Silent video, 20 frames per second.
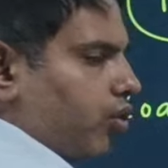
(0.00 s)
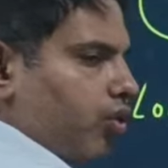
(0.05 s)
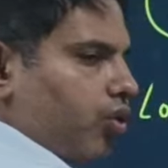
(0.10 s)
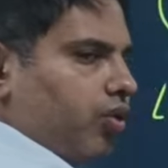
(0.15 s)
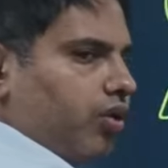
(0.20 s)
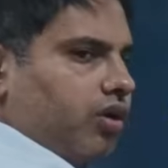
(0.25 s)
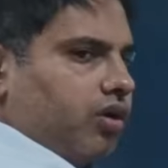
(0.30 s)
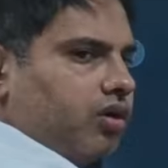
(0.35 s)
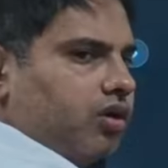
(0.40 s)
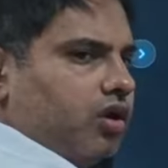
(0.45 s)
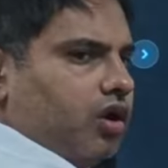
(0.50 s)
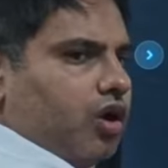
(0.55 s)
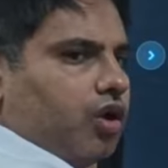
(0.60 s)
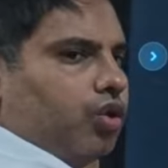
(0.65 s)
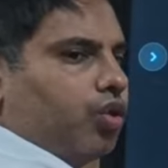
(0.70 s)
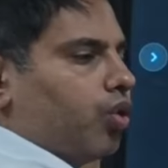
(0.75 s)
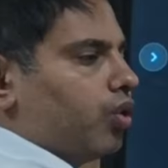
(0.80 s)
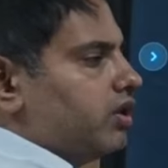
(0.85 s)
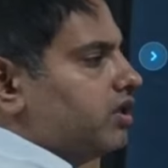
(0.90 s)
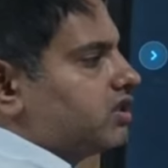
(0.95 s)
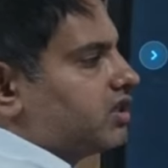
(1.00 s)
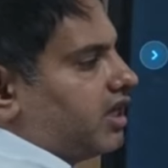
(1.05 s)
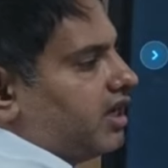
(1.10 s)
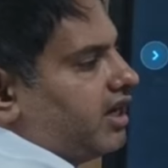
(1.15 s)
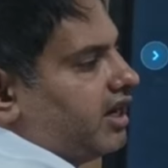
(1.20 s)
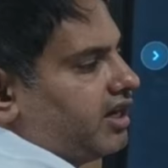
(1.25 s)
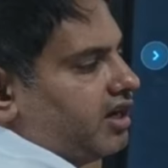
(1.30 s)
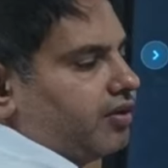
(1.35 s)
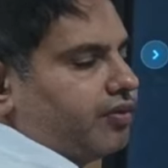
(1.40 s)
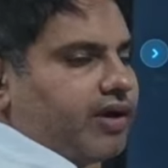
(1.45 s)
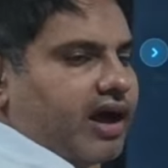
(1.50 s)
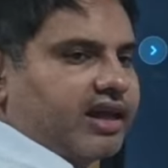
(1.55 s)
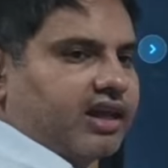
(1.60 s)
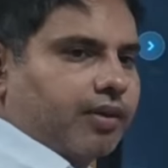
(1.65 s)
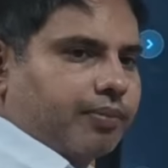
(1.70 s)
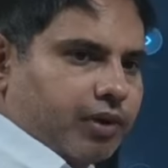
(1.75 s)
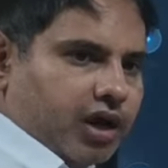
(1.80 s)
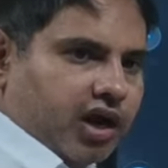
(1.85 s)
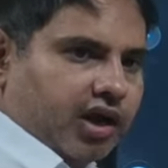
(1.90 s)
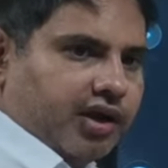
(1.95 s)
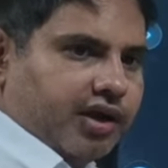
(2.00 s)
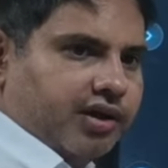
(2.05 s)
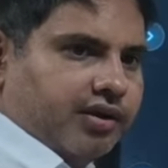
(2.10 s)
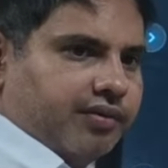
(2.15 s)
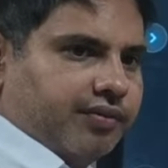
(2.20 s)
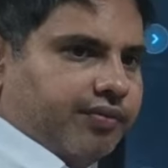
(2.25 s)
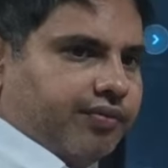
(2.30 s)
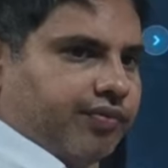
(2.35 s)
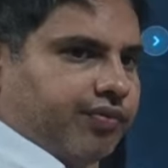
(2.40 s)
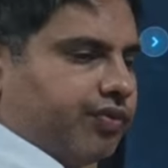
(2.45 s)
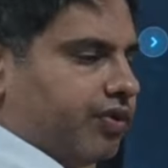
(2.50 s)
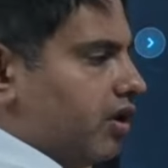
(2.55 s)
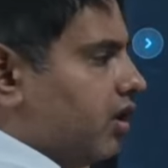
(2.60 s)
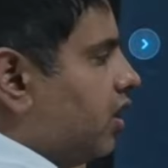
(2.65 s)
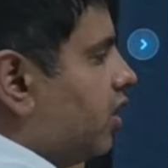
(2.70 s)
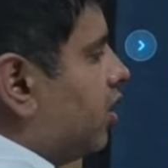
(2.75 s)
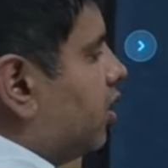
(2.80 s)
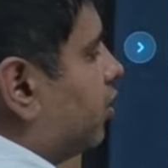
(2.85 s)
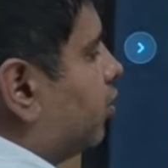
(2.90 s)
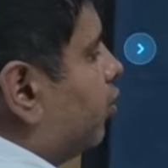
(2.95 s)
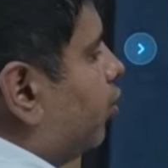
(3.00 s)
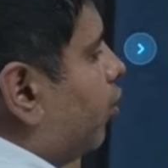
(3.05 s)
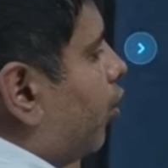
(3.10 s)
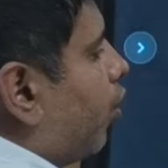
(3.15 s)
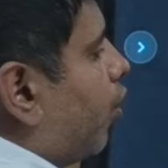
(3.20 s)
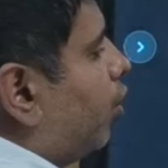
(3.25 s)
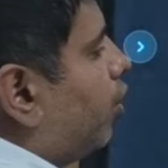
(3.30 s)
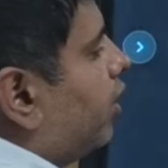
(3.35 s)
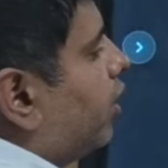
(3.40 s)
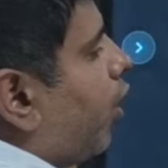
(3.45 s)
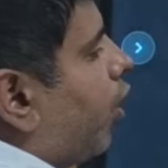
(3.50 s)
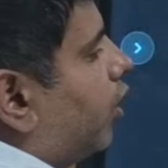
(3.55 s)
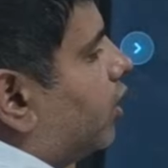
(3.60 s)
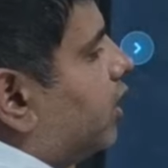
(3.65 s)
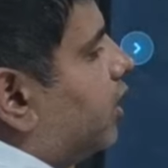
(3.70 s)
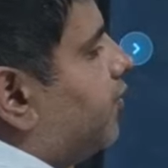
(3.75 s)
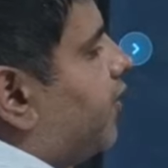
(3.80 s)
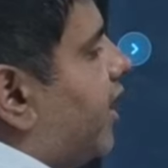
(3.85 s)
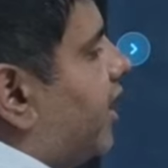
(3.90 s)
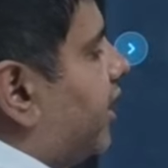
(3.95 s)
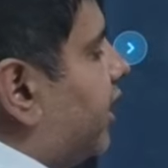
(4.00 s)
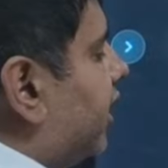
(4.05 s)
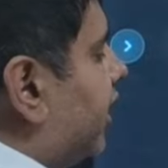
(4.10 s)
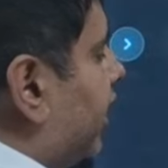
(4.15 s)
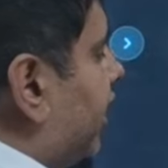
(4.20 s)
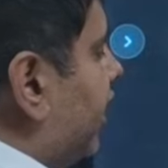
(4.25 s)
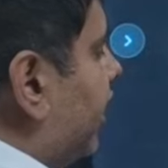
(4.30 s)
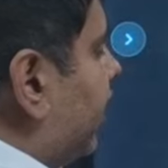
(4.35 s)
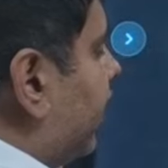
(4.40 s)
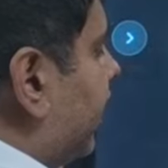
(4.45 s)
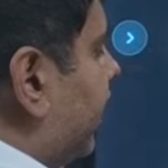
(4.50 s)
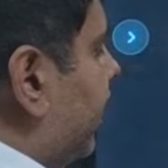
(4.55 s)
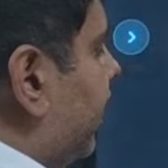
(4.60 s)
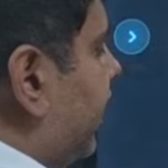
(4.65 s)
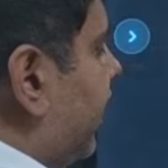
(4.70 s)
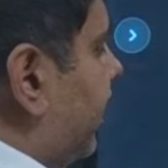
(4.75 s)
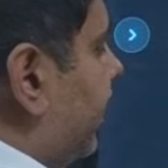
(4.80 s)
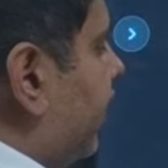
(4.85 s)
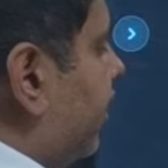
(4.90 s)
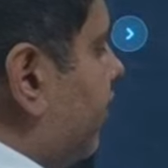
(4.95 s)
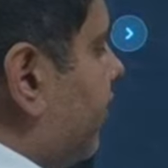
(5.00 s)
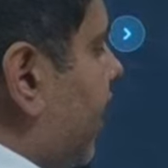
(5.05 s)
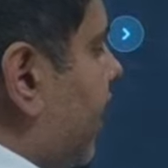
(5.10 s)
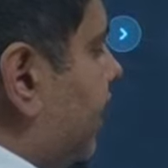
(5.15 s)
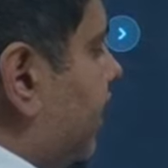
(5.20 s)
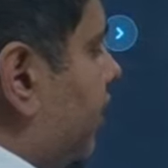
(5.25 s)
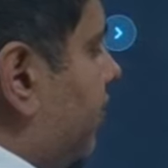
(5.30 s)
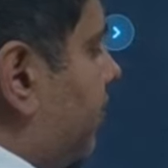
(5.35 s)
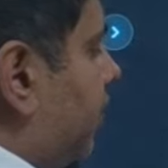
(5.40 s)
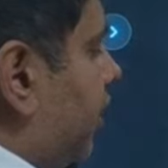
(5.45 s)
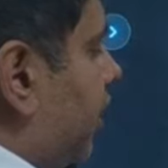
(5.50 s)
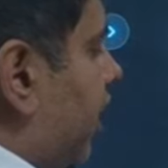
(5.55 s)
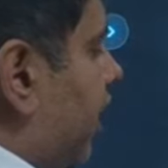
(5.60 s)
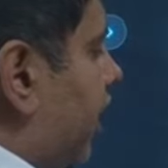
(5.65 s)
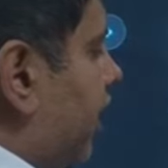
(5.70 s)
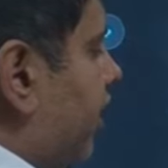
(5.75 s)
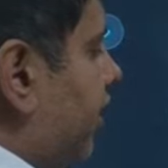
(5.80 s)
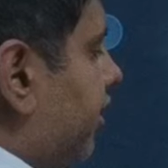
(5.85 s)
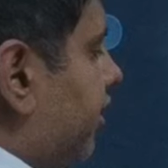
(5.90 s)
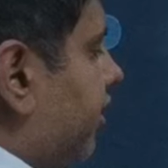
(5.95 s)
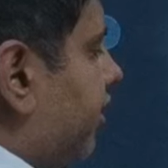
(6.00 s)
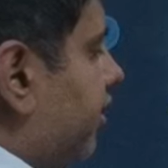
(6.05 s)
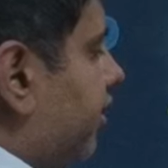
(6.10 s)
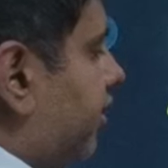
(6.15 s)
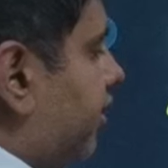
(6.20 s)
load? Load is creating by the blood. Load on the ventricle created by the blood